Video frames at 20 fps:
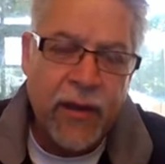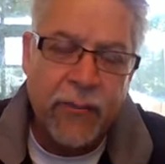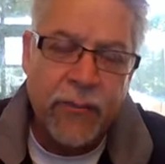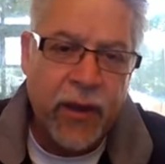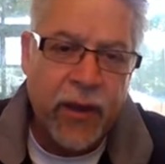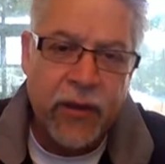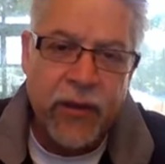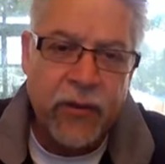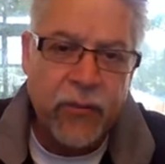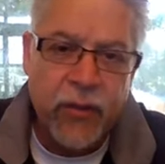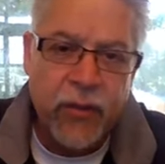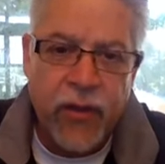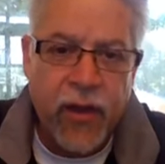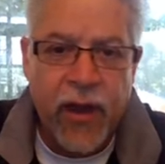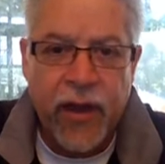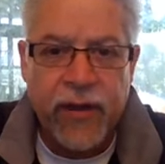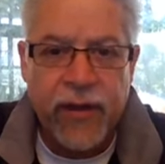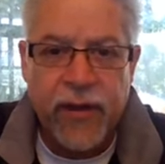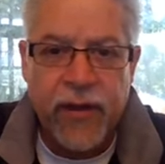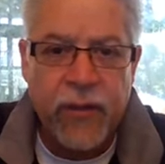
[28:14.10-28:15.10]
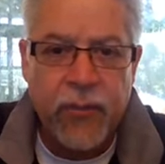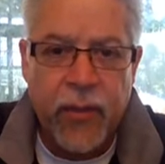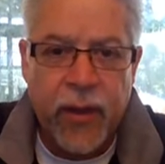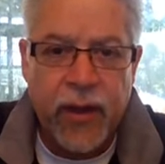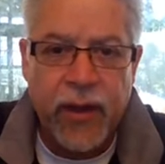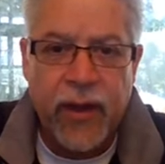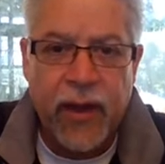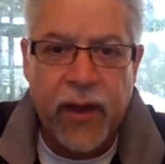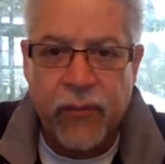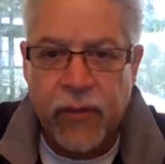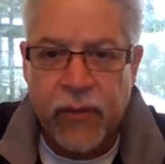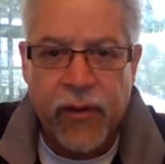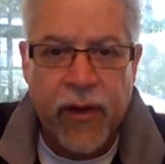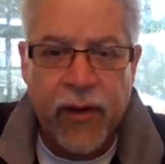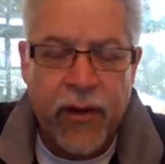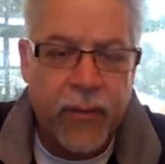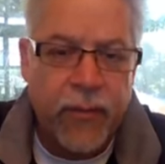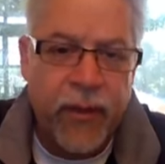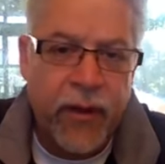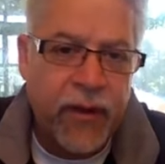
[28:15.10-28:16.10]
not going to rely on anybody. I
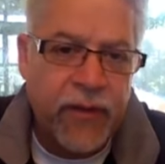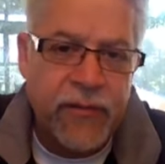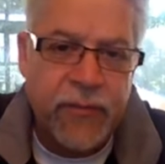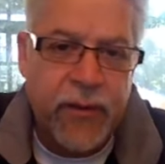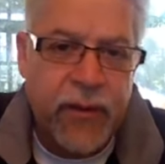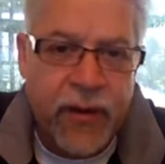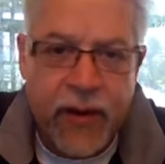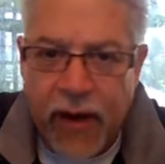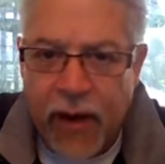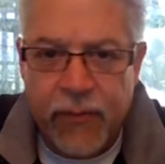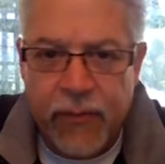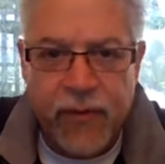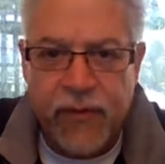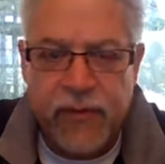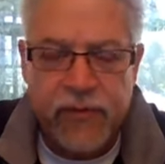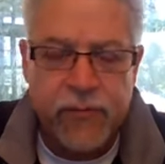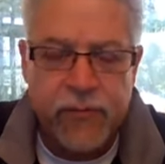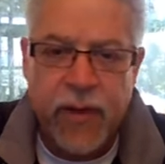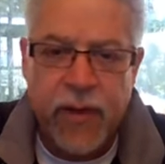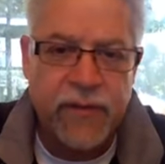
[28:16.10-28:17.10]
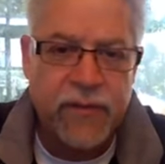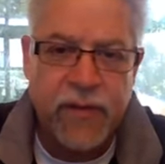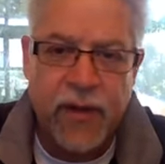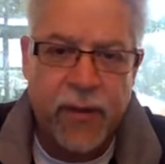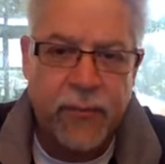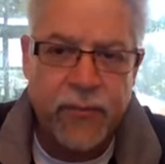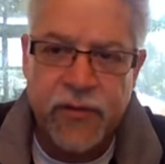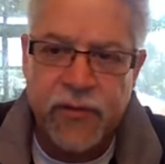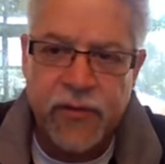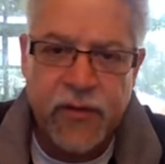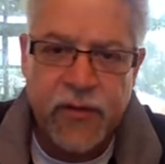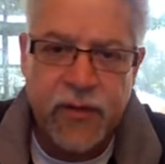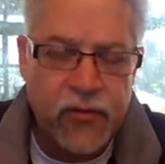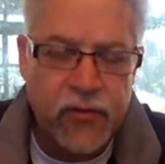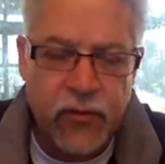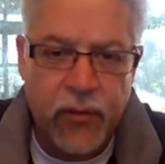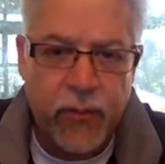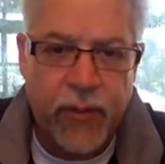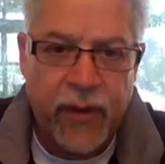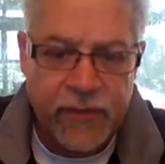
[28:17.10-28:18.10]
relied on my husband and I'm in this mess. I'm just going to
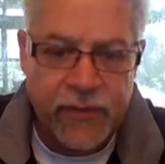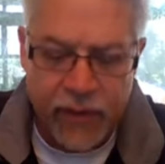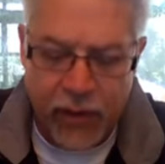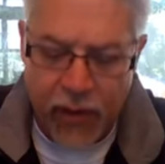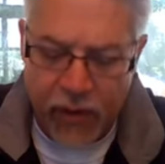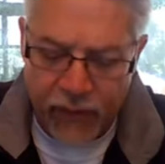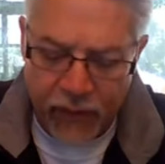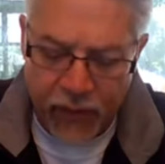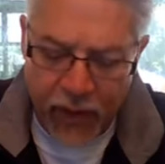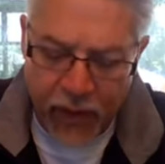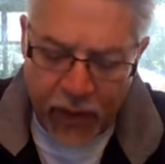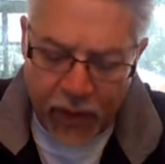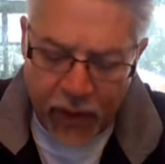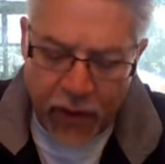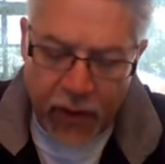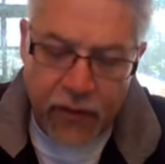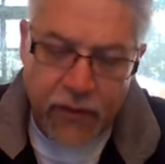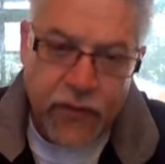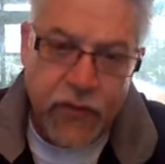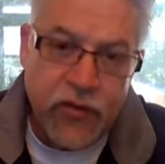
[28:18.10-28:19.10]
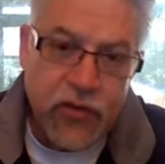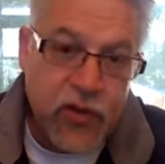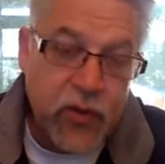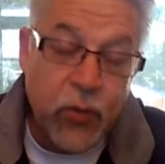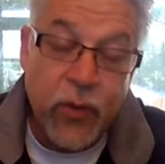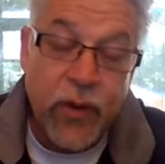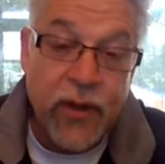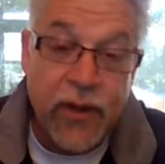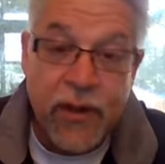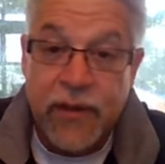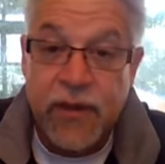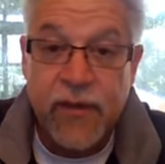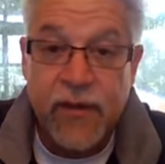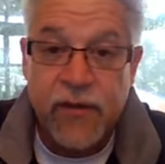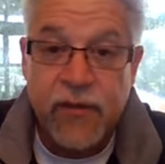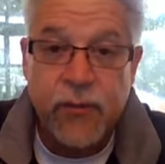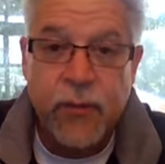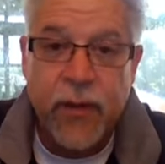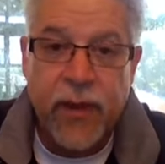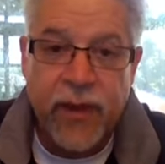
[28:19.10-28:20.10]
do it myself. So she went into
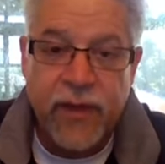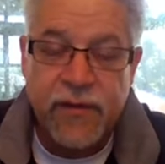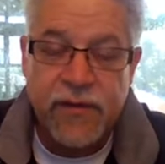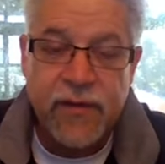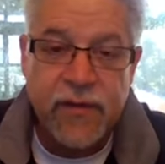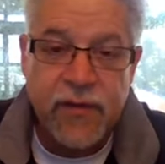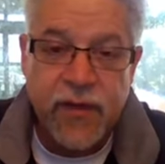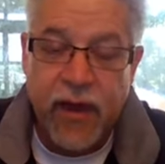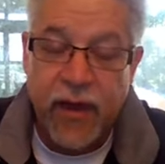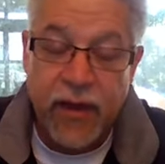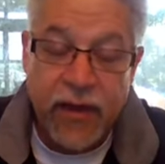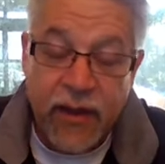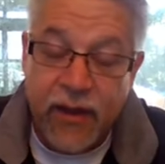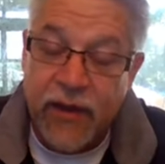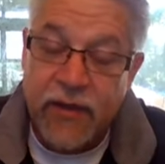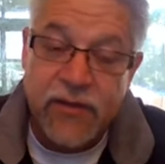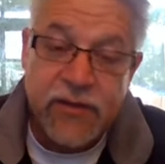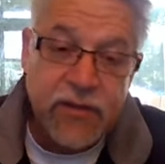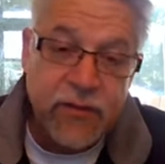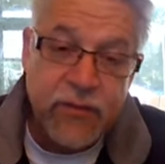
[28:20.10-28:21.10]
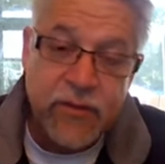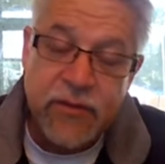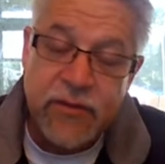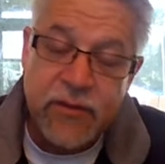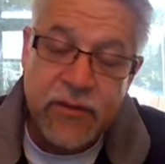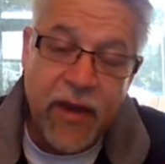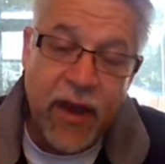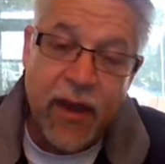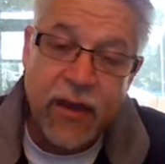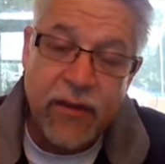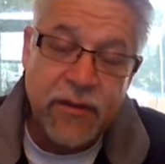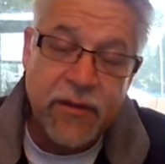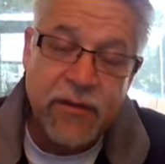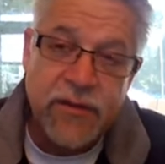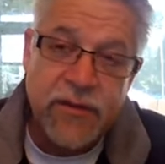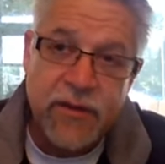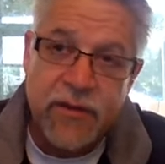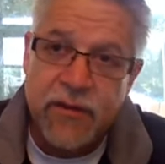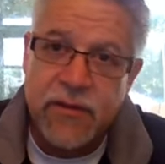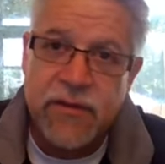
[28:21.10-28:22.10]
this place. And again, she was, I,
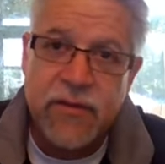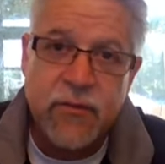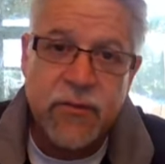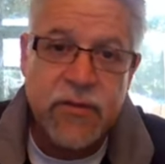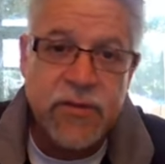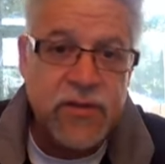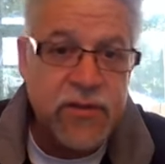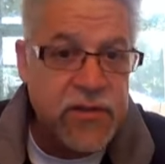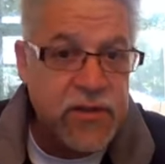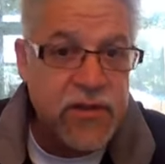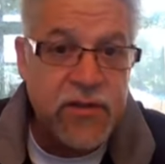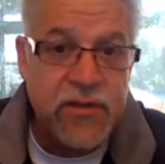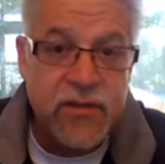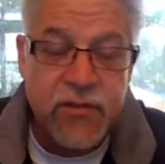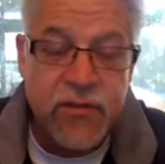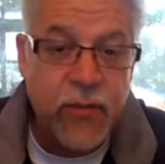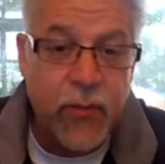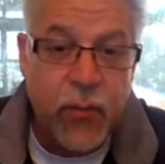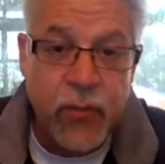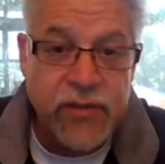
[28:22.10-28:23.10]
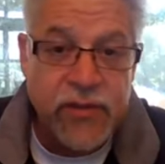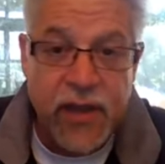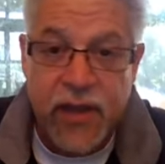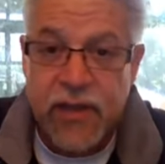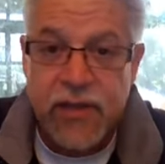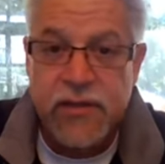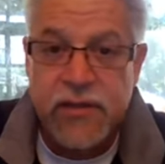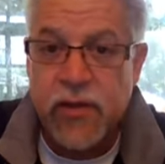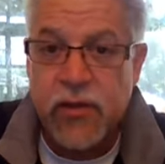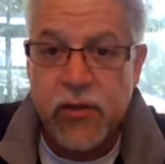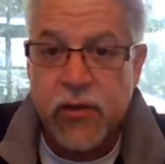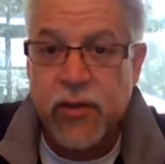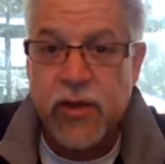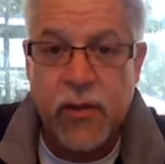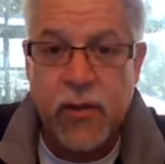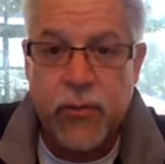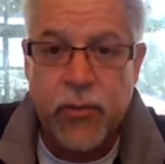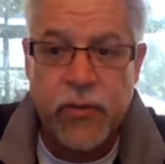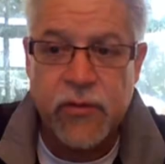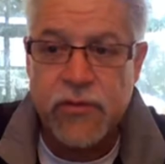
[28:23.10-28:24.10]
she, she was just the most innocent
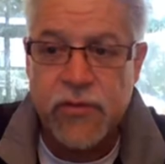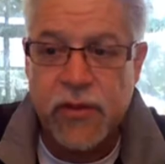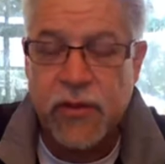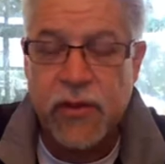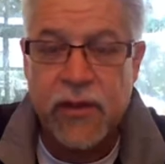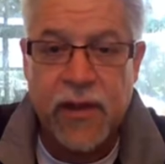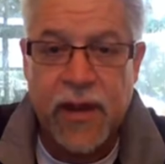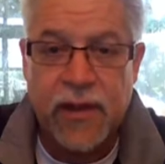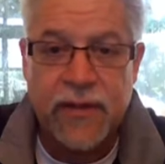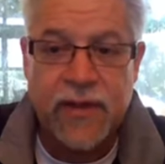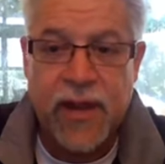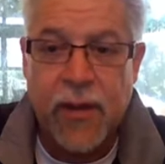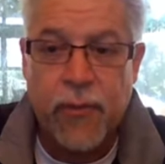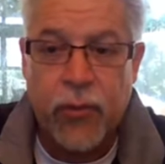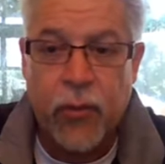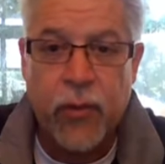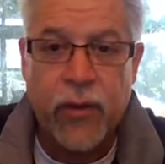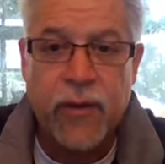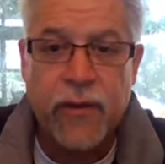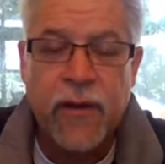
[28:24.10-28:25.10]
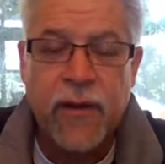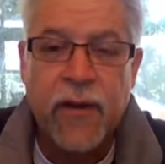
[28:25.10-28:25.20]
looking person at that point.